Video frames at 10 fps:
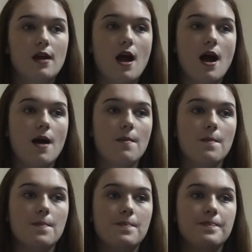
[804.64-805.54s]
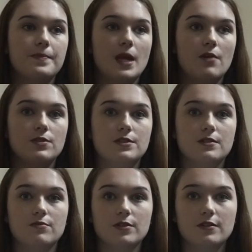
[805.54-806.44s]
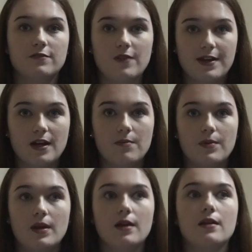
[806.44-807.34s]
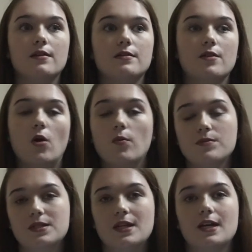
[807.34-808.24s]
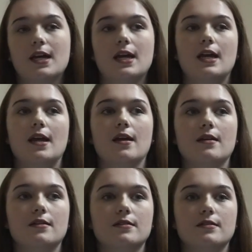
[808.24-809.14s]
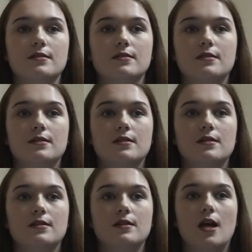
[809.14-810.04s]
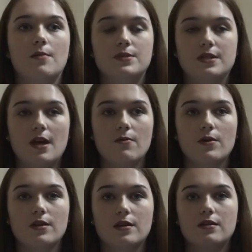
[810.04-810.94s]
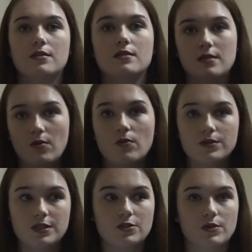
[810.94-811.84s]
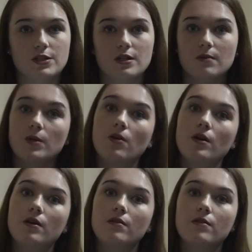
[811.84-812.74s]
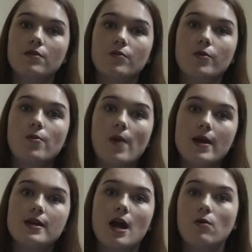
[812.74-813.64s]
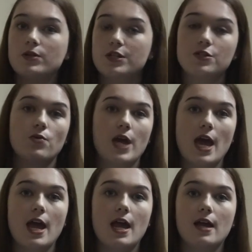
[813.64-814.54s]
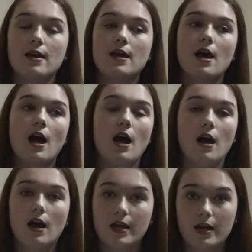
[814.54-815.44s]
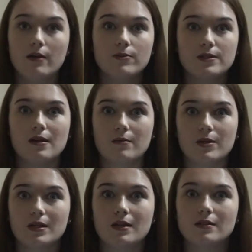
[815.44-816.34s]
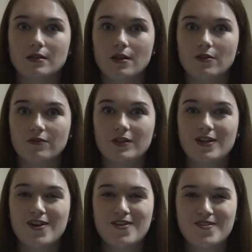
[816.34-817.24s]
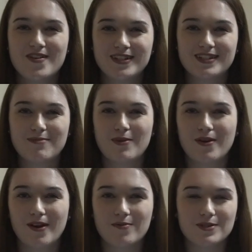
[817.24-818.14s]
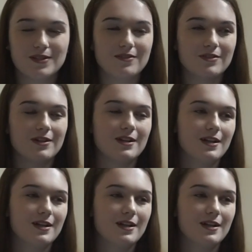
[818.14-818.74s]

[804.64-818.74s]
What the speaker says: I was just really fed up and homesick and upset with the whole situation that I'm going through right now, which is okay. Again, I will talk about that in another video once the program is over.